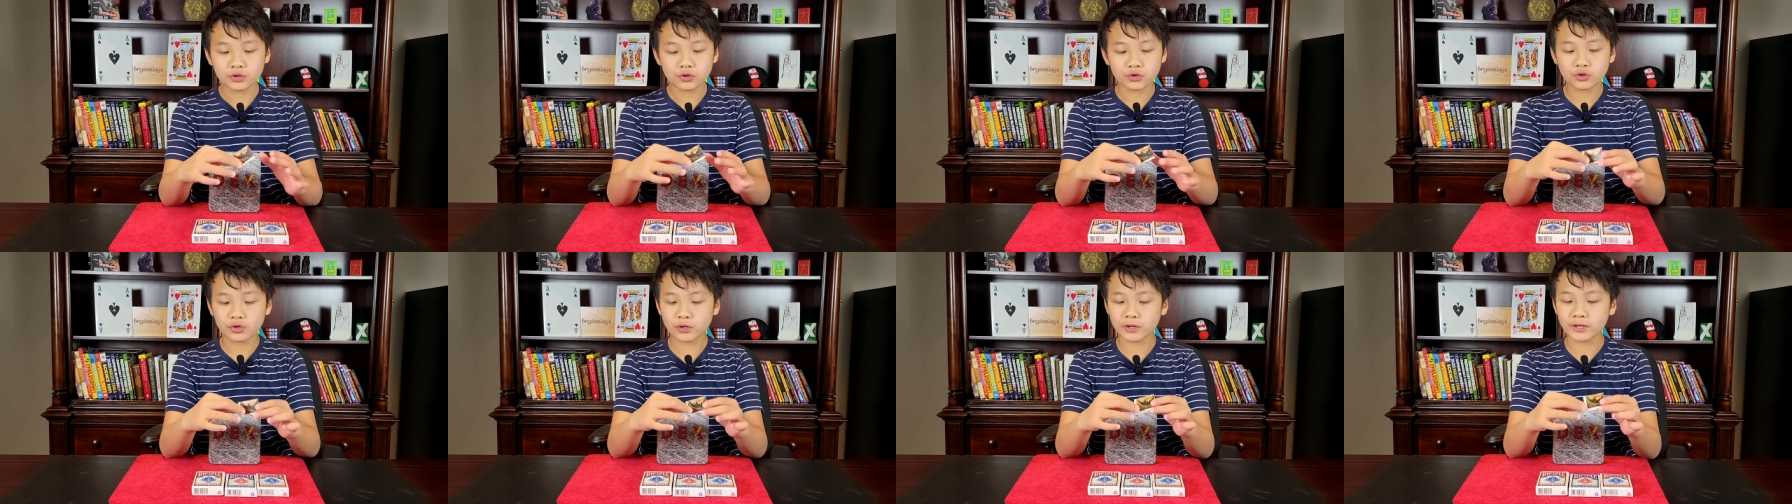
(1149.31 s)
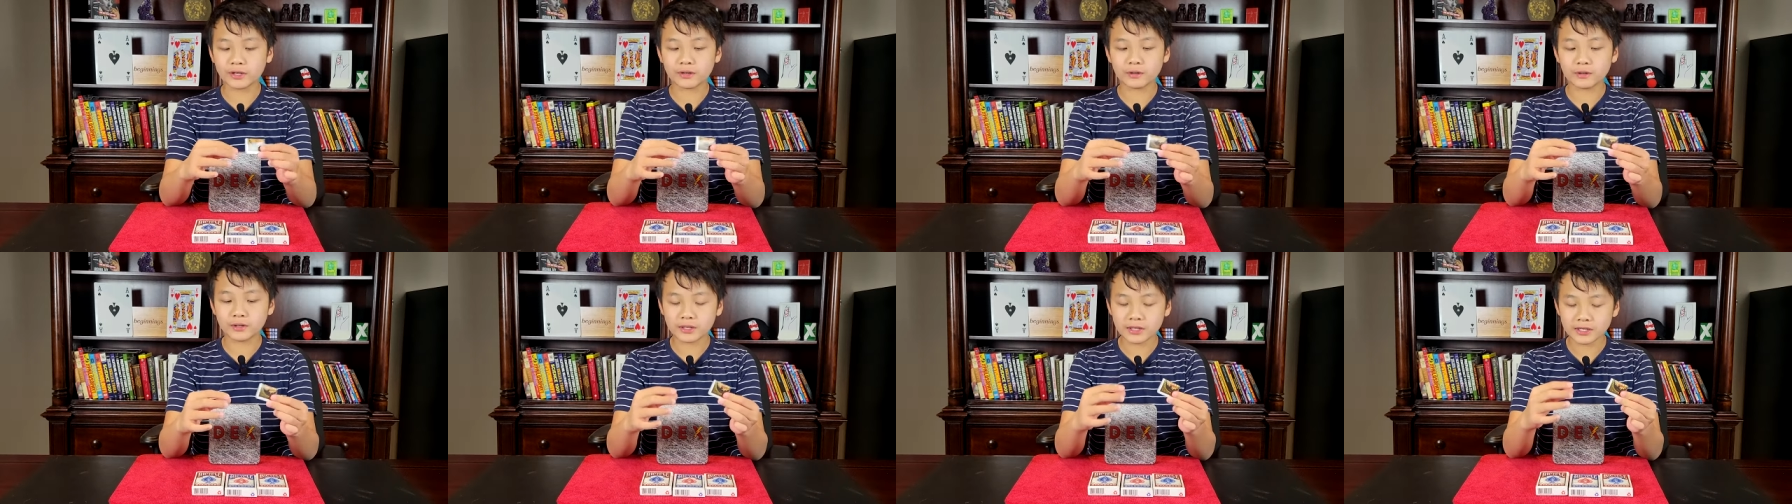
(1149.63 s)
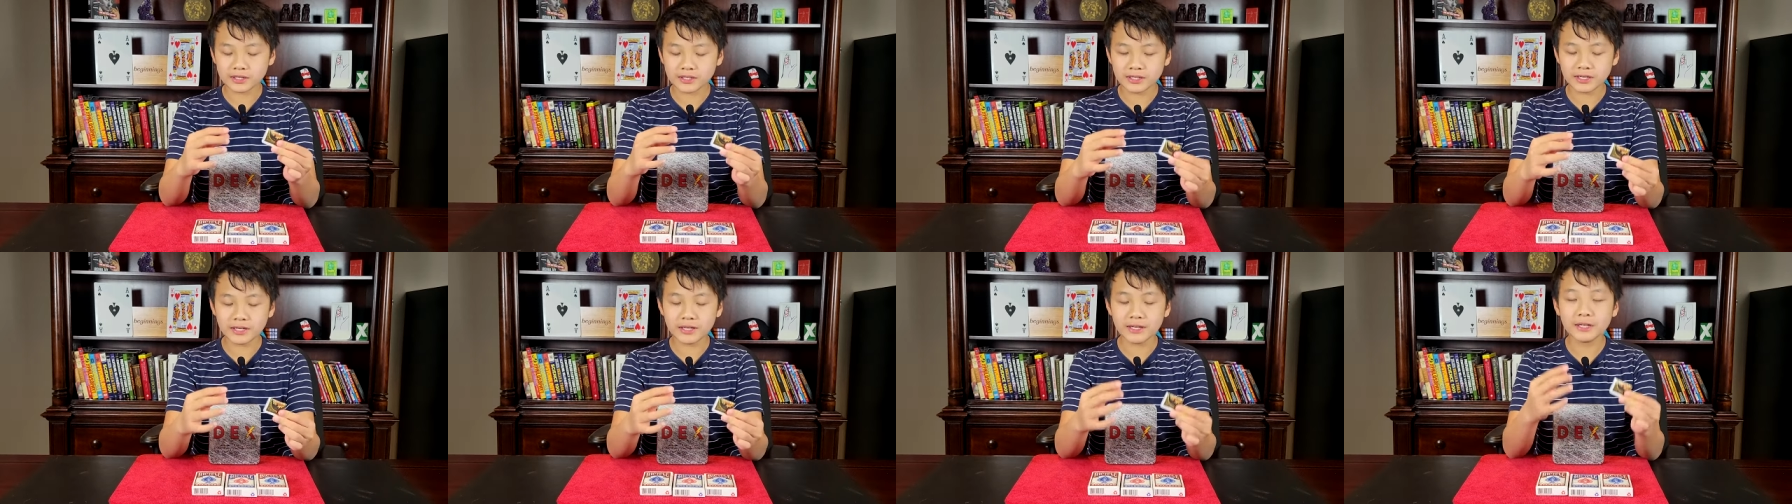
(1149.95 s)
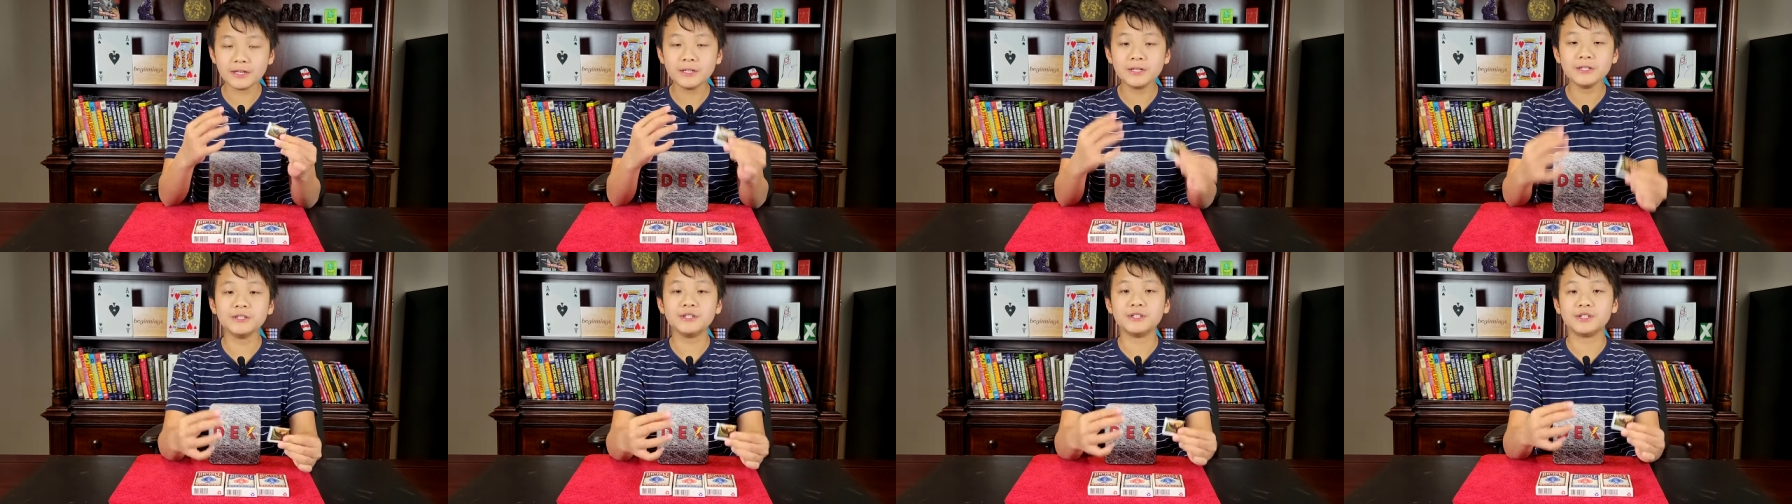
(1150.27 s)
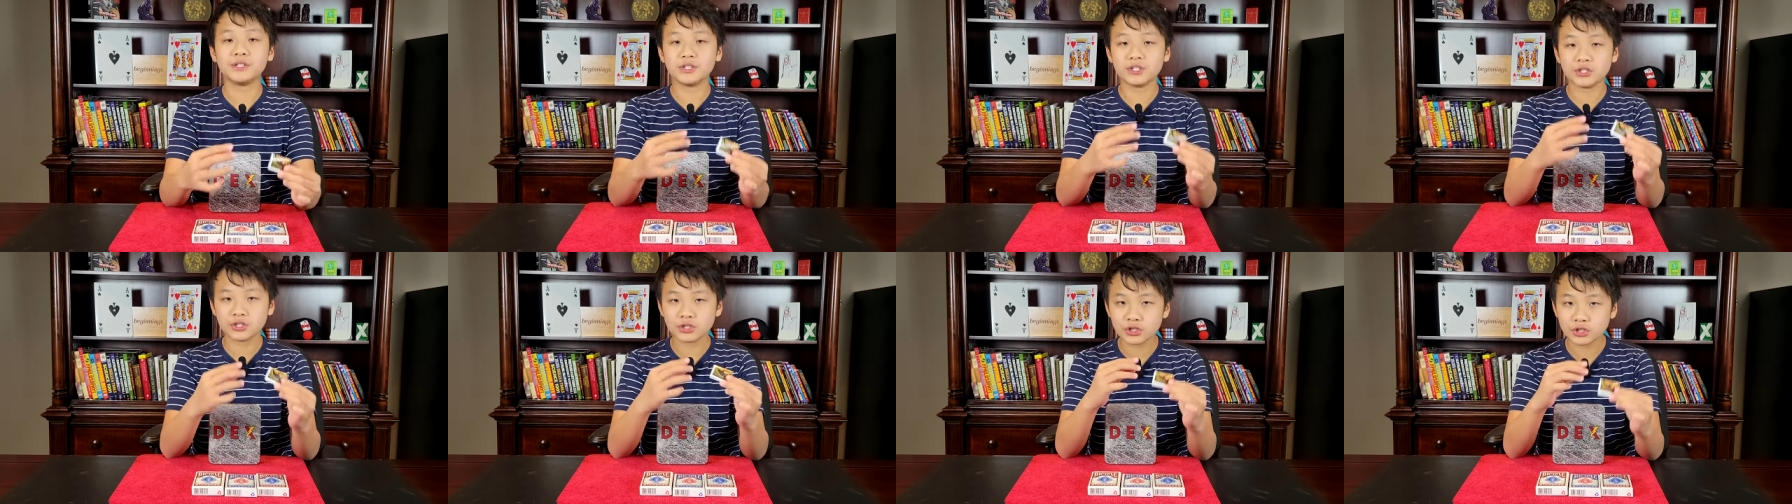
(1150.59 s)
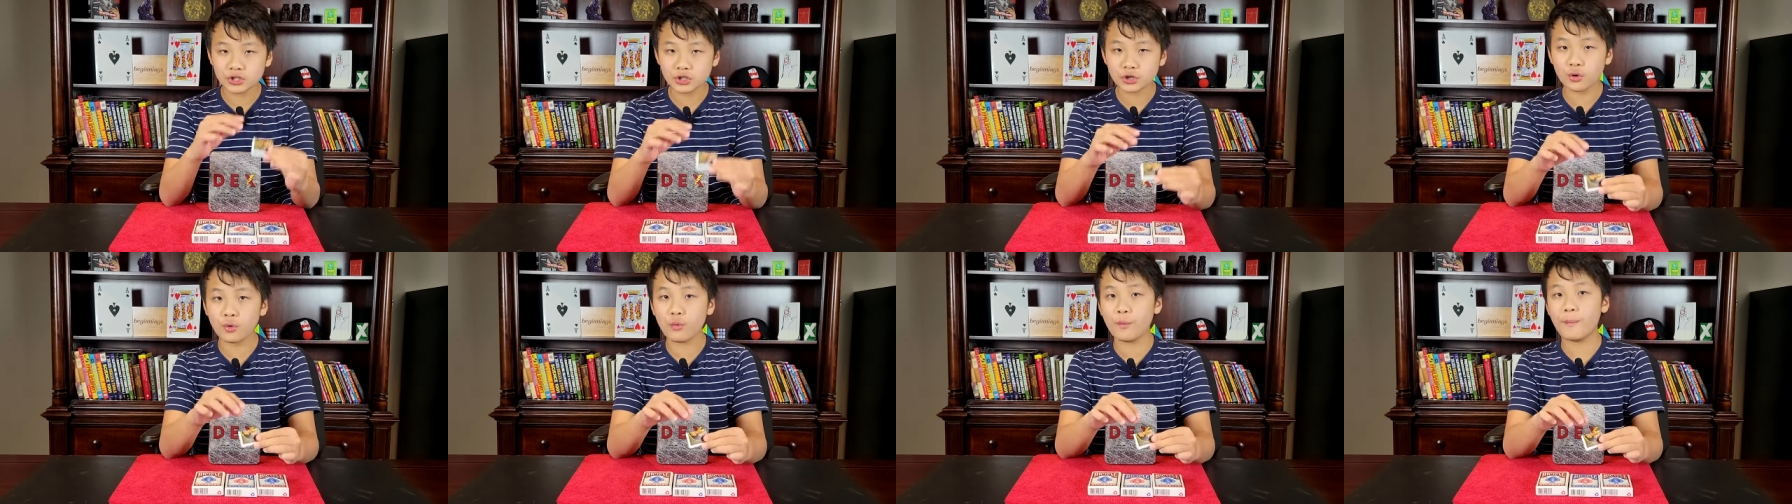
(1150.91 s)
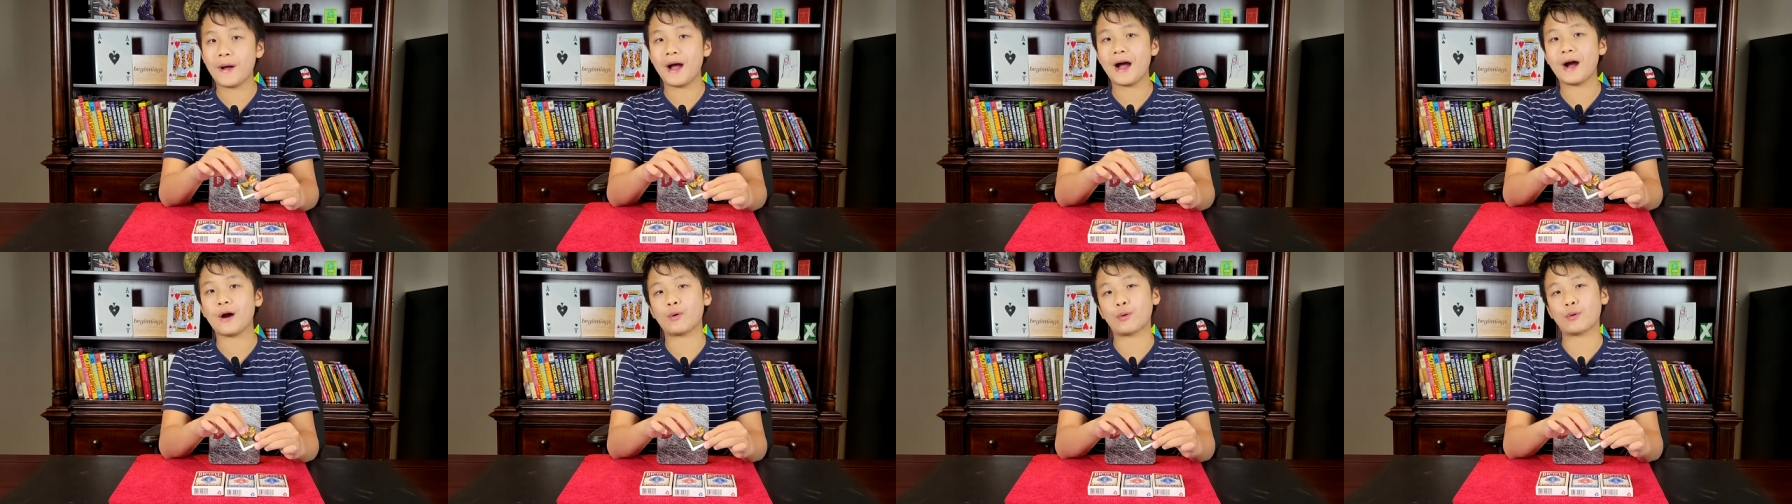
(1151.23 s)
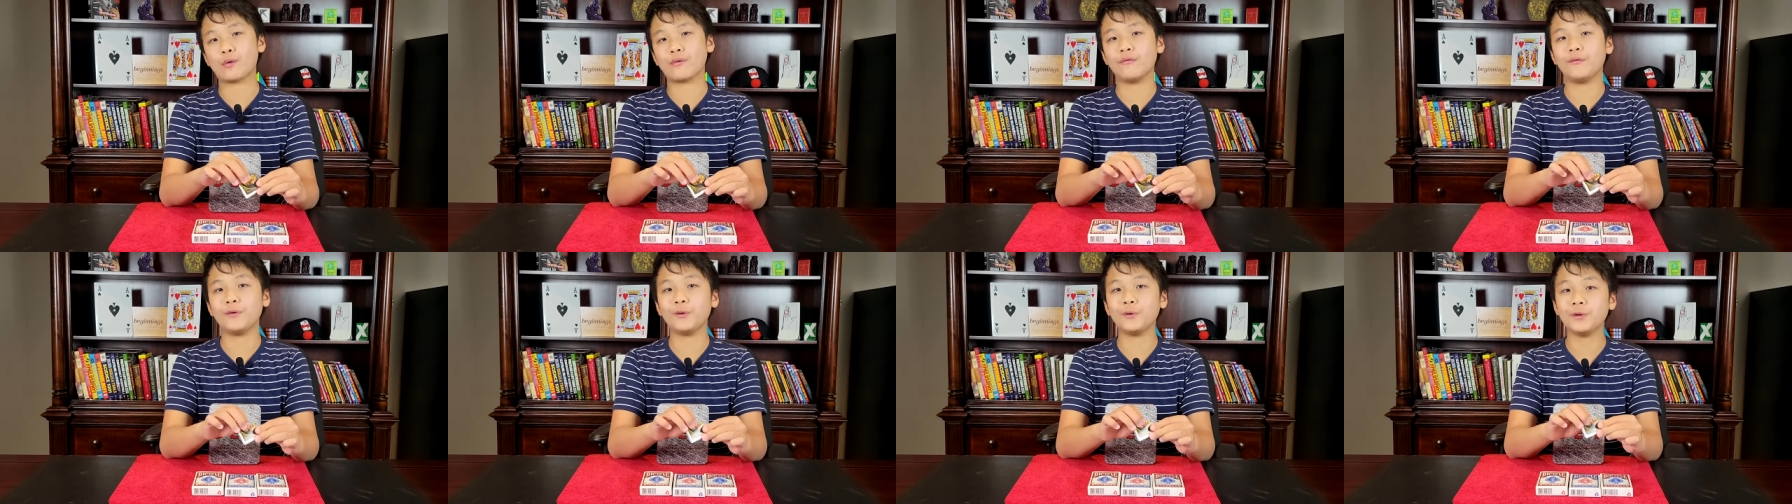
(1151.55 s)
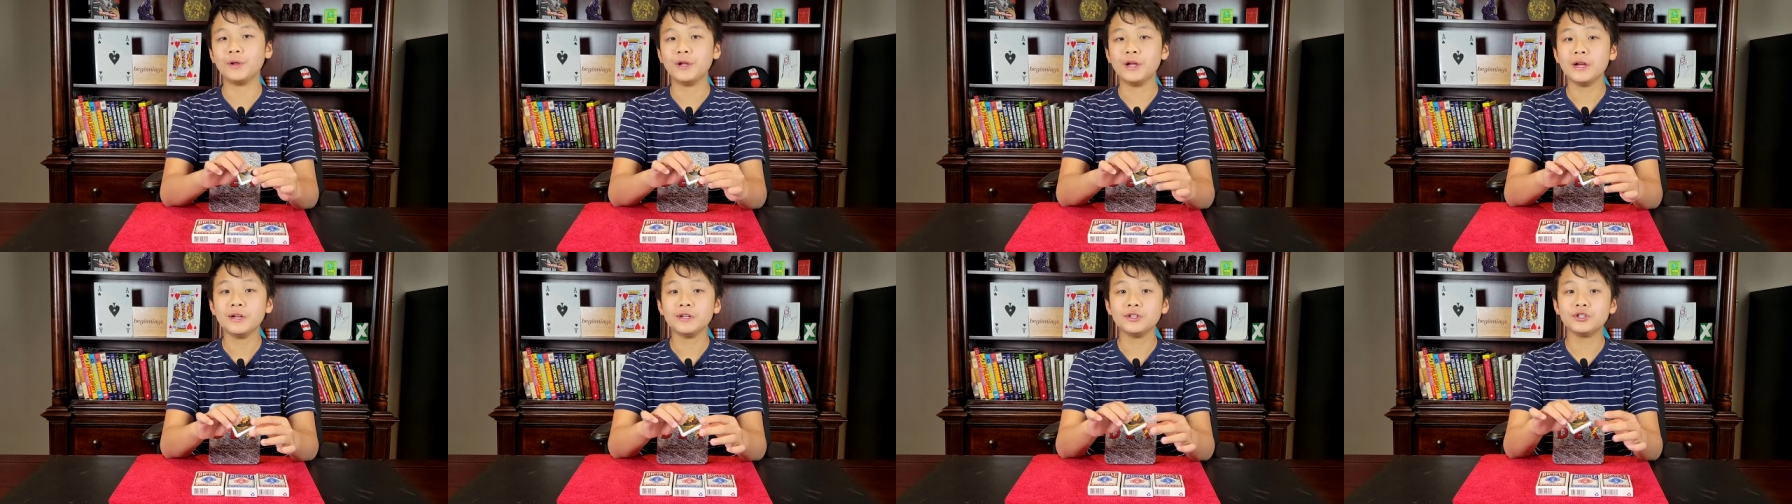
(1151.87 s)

trick because it is so powerful